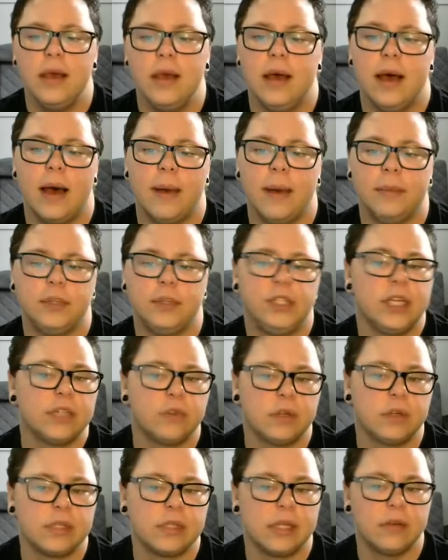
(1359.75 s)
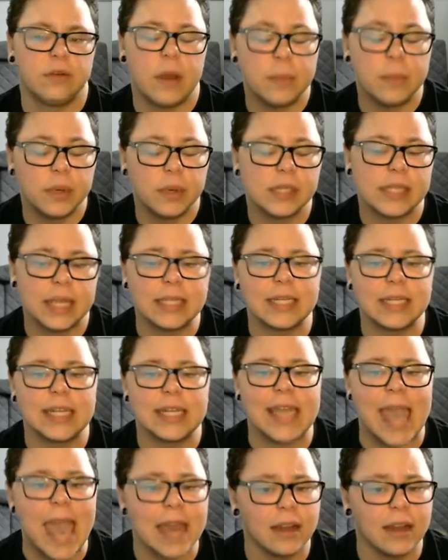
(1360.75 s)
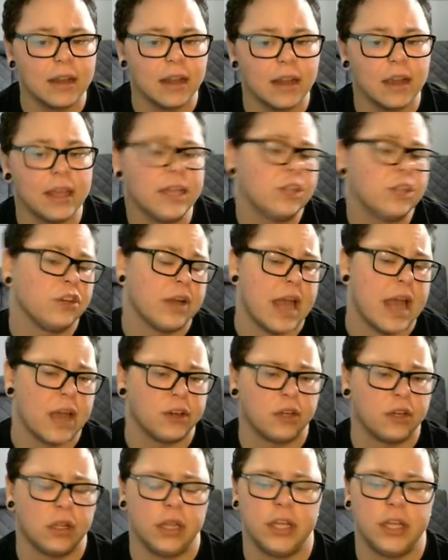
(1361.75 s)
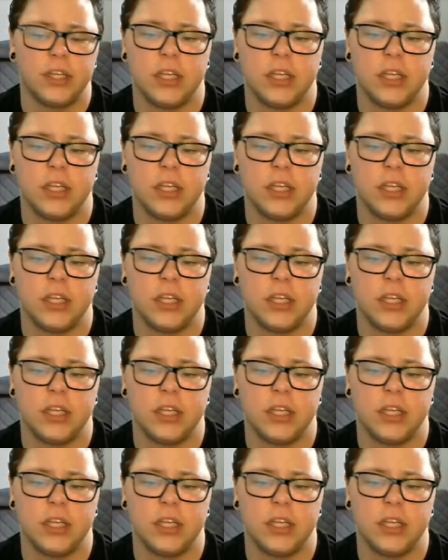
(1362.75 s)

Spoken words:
and she's represented Canada internationally.